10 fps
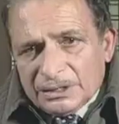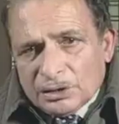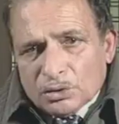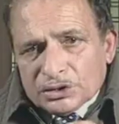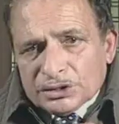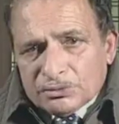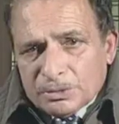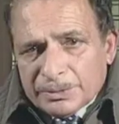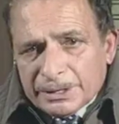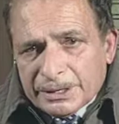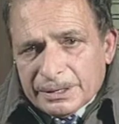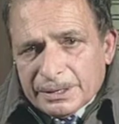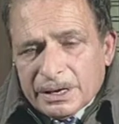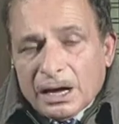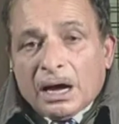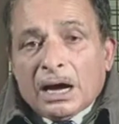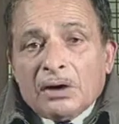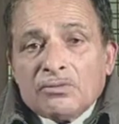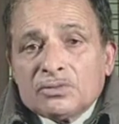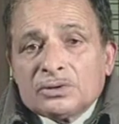The question would be,
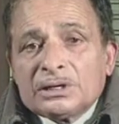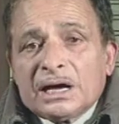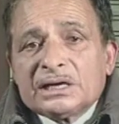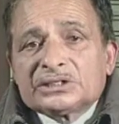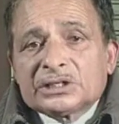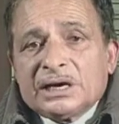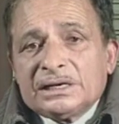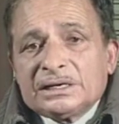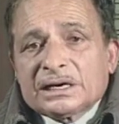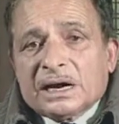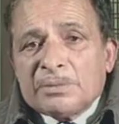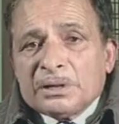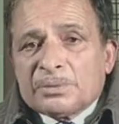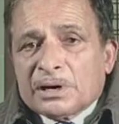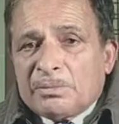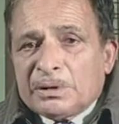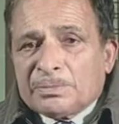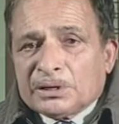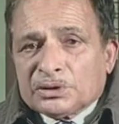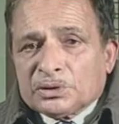how would a child coming from a
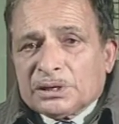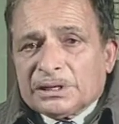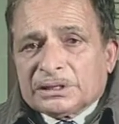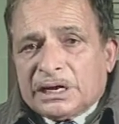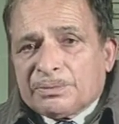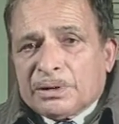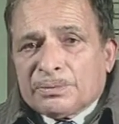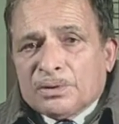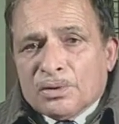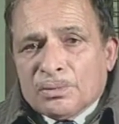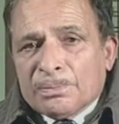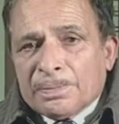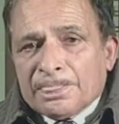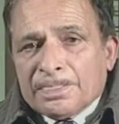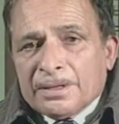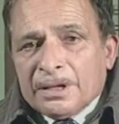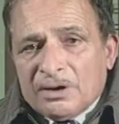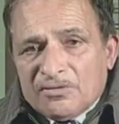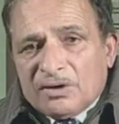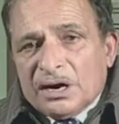particular type of home
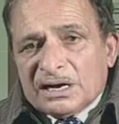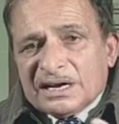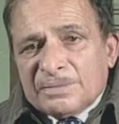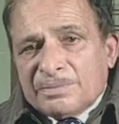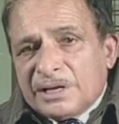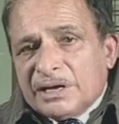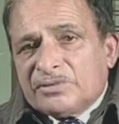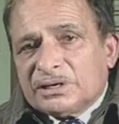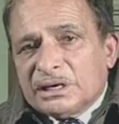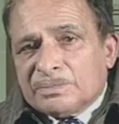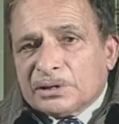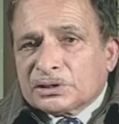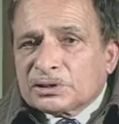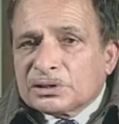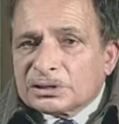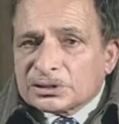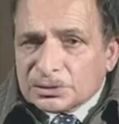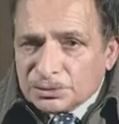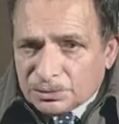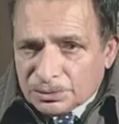work and behave in a particular
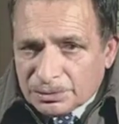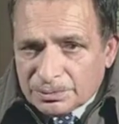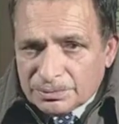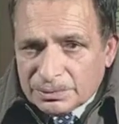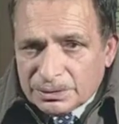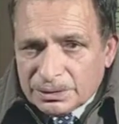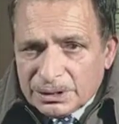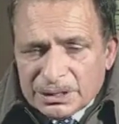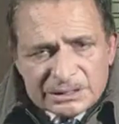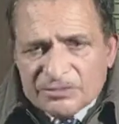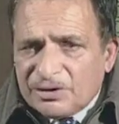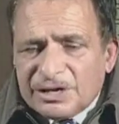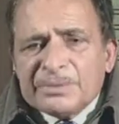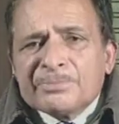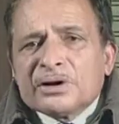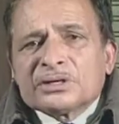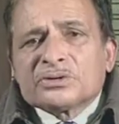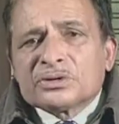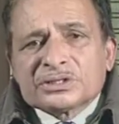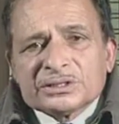school? It's a very
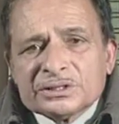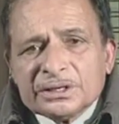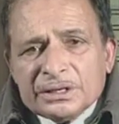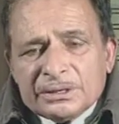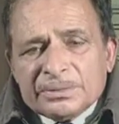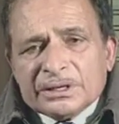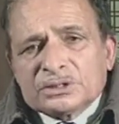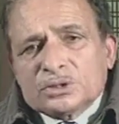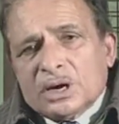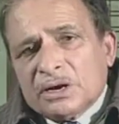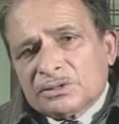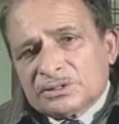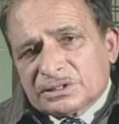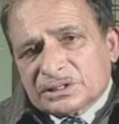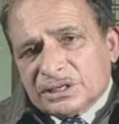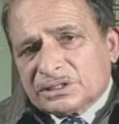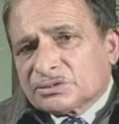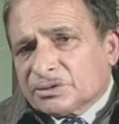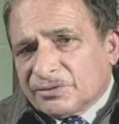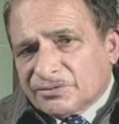important question, because throughout research
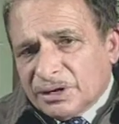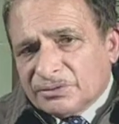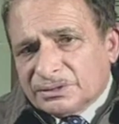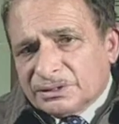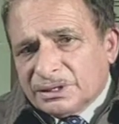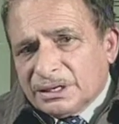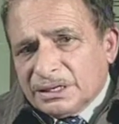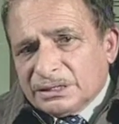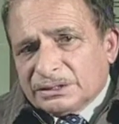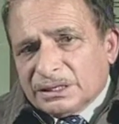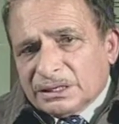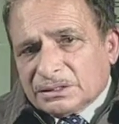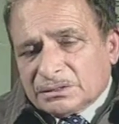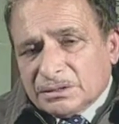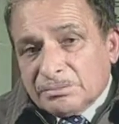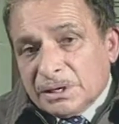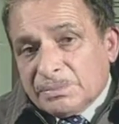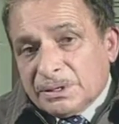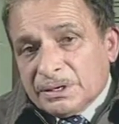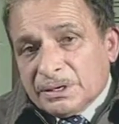we have found that
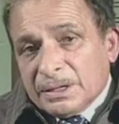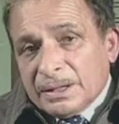maybe,